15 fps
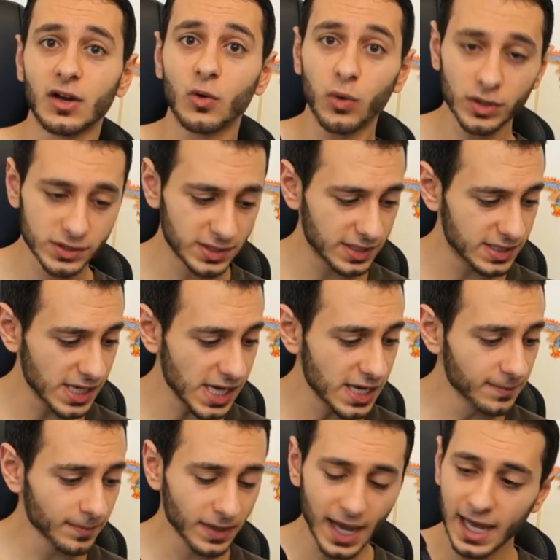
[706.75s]

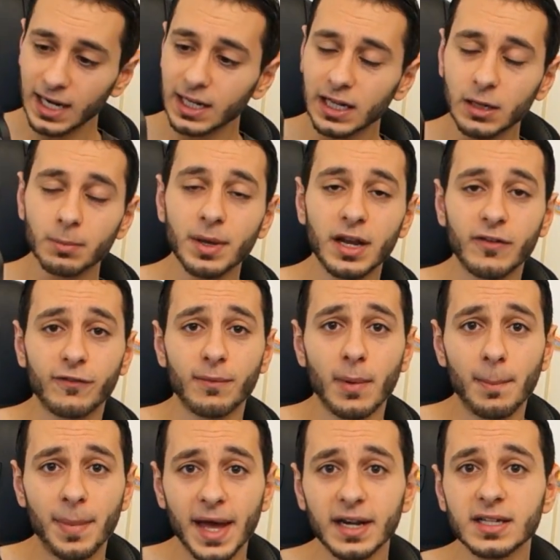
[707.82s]
quantity and a little bit
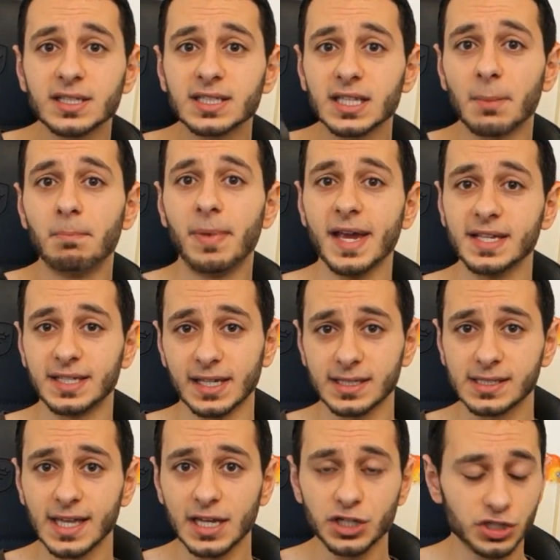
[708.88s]
of better sub-bass
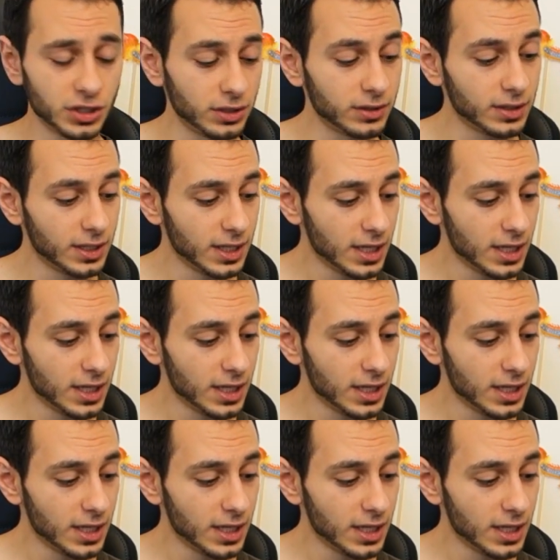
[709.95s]
extension.